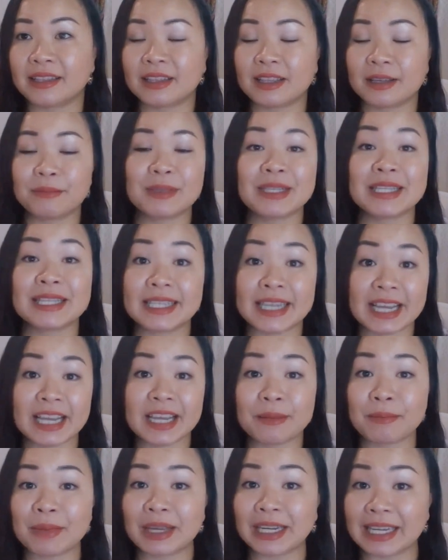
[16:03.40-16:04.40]
the mistake
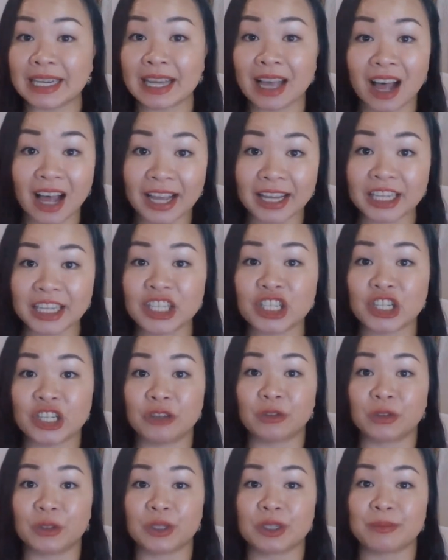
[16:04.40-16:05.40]
many high
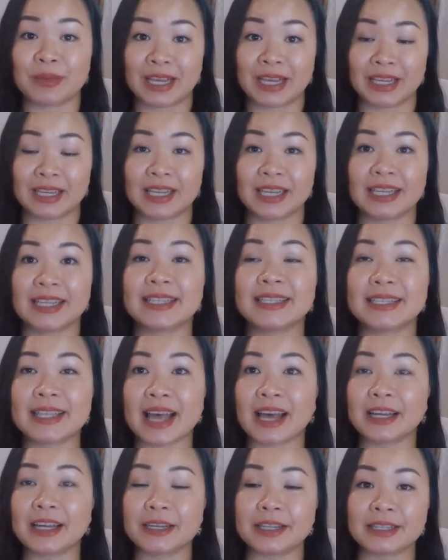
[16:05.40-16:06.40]
achievers make is
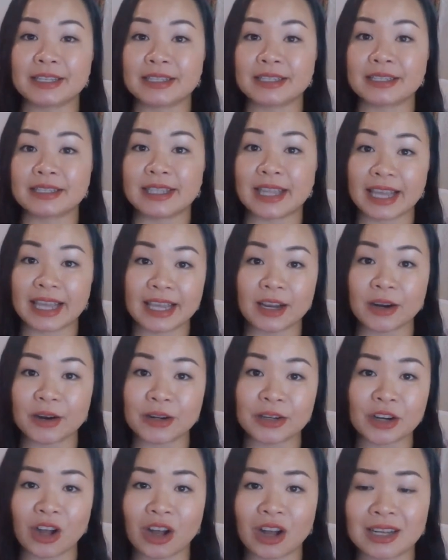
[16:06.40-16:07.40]
that they are
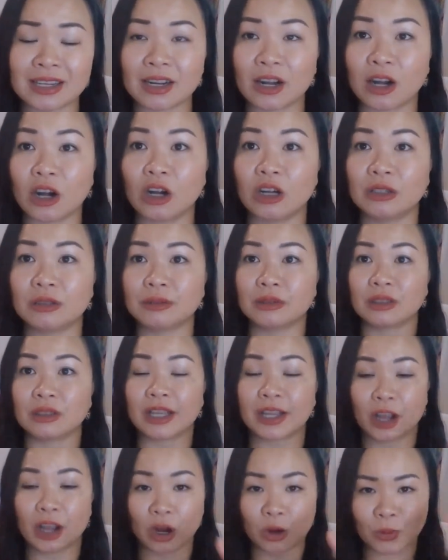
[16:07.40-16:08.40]
not
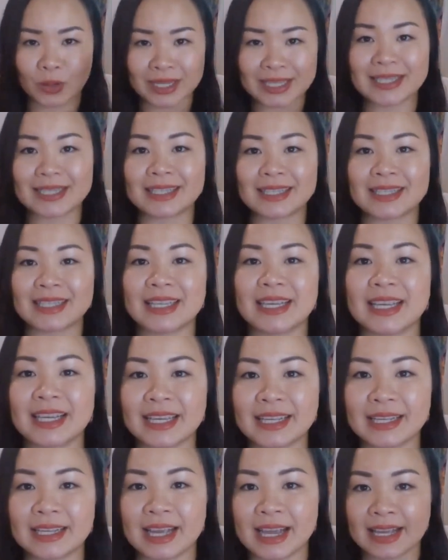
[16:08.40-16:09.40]
like always
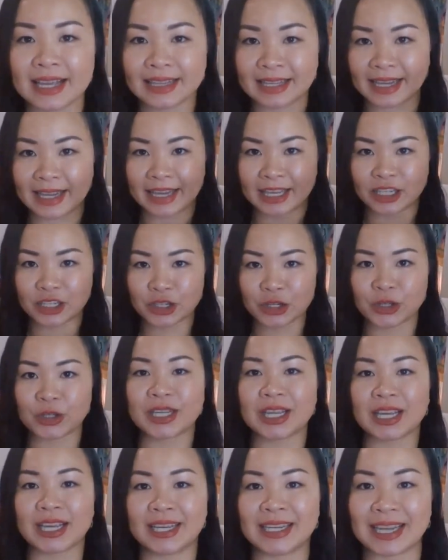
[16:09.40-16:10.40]
seeing the
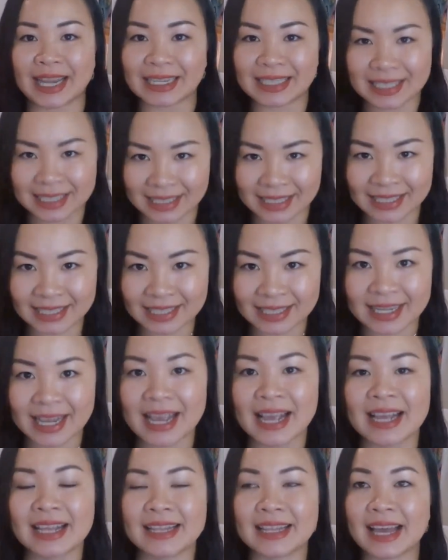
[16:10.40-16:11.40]
interconnectedness,
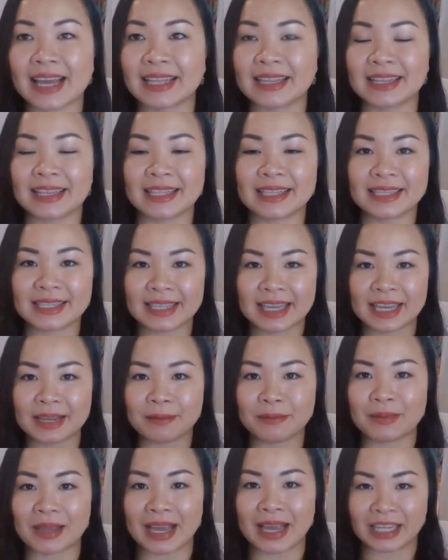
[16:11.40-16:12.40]
that the
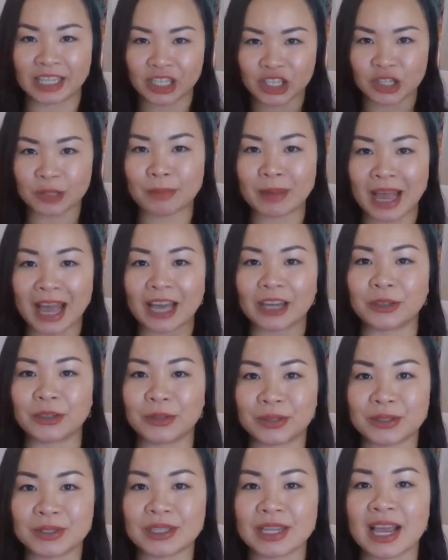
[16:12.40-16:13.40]
same energy
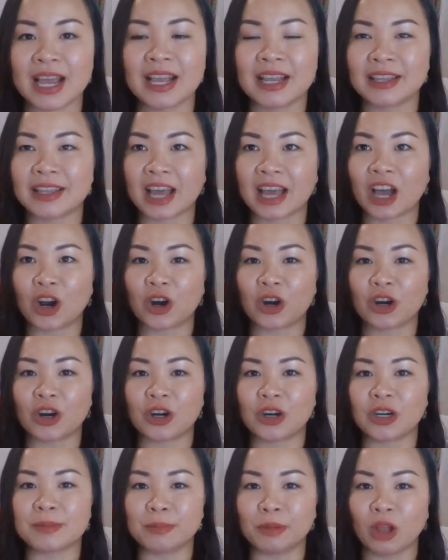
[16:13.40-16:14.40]
patterns that
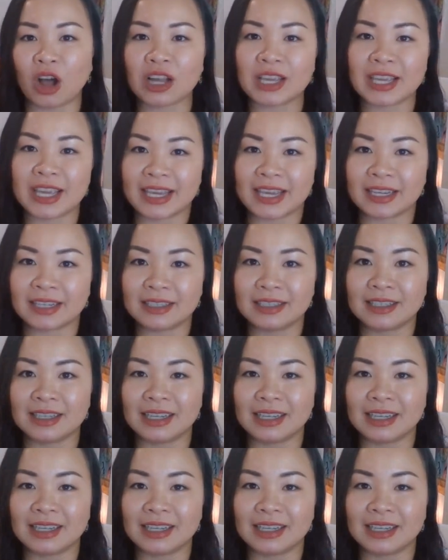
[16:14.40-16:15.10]
are blocking